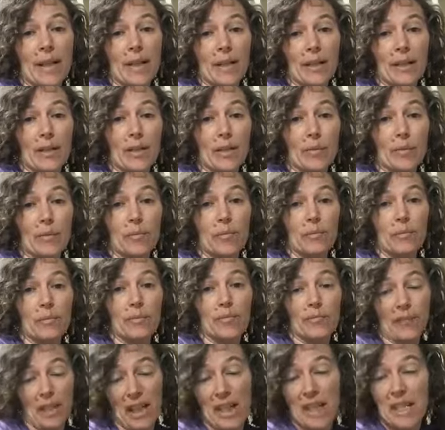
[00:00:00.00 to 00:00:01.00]
it look
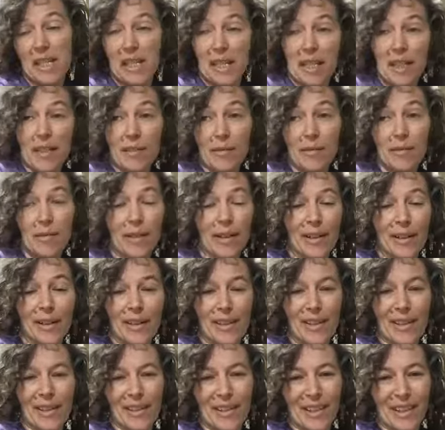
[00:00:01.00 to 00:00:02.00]
fancy,
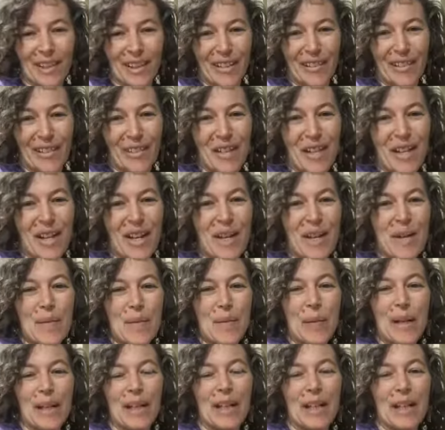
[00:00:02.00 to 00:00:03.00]
you know,
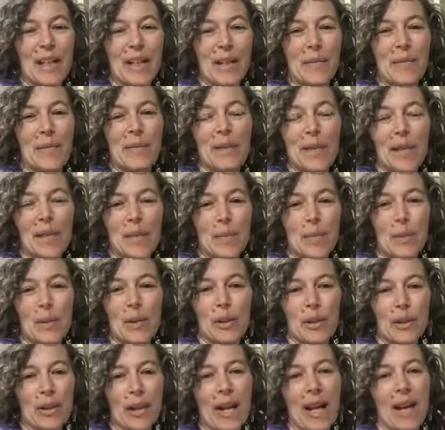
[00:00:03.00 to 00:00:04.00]
but it doesn't pull
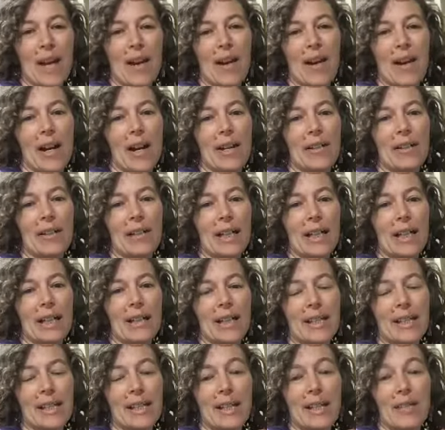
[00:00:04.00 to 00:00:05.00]
your hair out. It
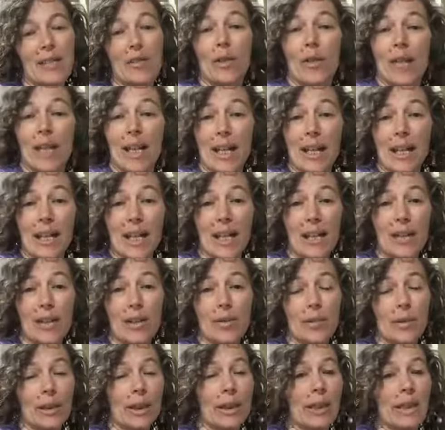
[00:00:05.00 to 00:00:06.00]
doesn't give you a headache.
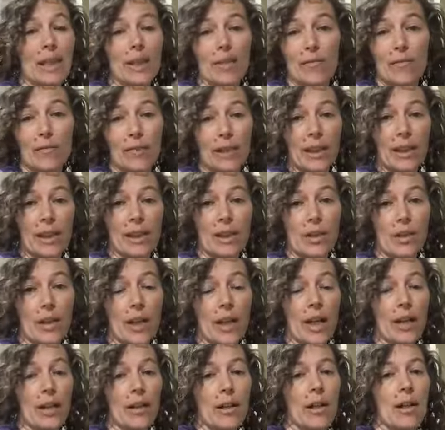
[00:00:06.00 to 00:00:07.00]
You really can't feel it in your
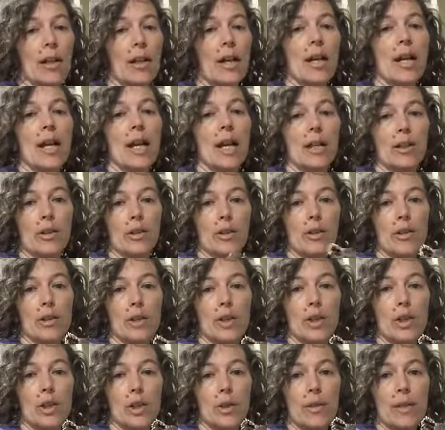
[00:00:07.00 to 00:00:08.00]
hair, and you
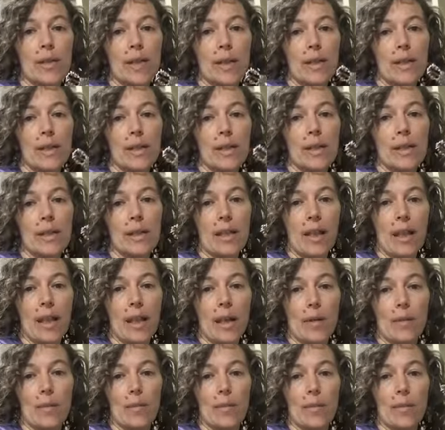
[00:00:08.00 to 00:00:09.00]
can do this
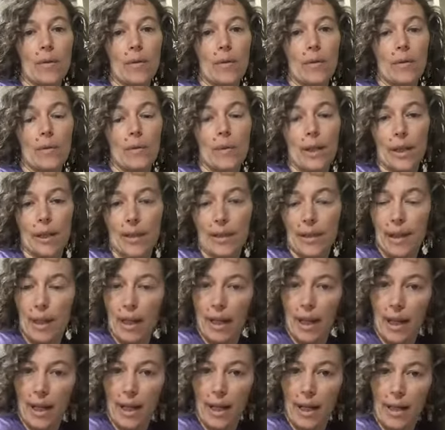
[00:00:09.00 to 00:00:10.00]
with
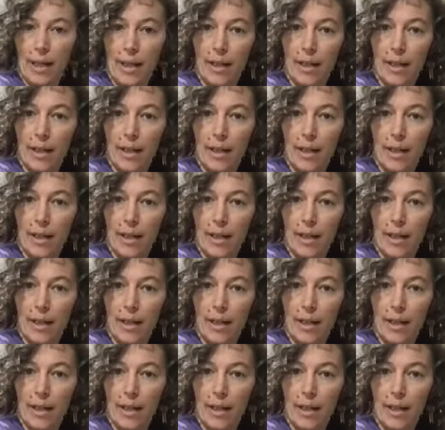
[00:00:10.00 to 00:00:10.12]
a